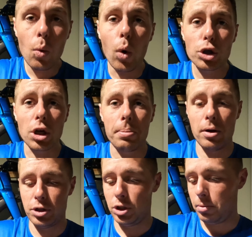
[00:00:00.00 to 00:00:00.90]
what shop
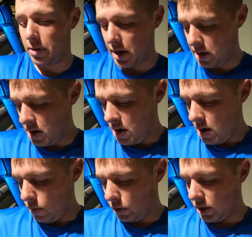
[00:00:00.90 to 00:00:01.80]
posted up that they
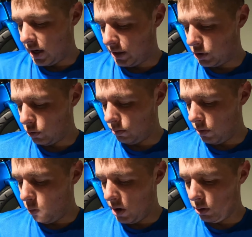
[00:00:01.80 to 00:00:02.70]
were selling
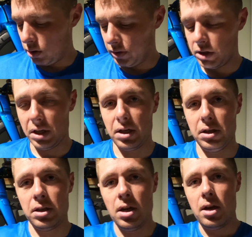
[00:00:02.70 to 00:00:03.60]
some wheel cover
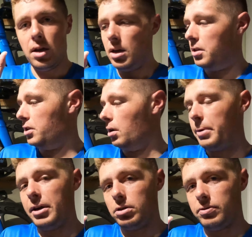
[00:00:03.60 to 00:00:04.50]
stickers in the
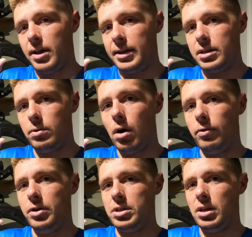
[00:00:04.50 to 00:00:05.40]
Barbados flag. So
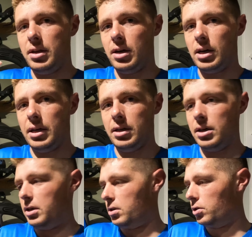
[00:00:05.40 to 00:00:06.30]
obviously I
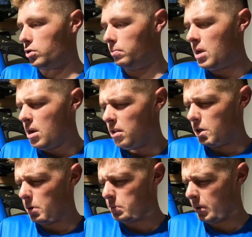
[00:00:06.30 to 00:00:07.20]
uh, got some.
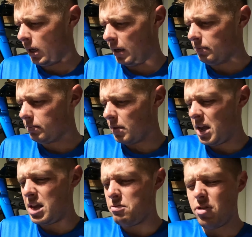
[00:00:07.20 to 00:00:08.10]
They're supposed to be like
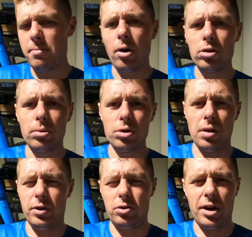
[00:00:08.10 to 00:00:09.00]
heat remoldable,
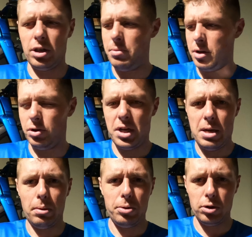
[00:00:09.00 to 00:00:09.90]
so if you stretch them, you can just
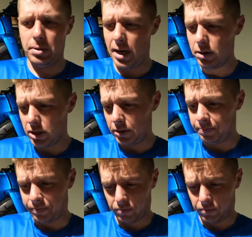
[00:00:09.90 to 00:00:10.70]
heat them up and use them again. So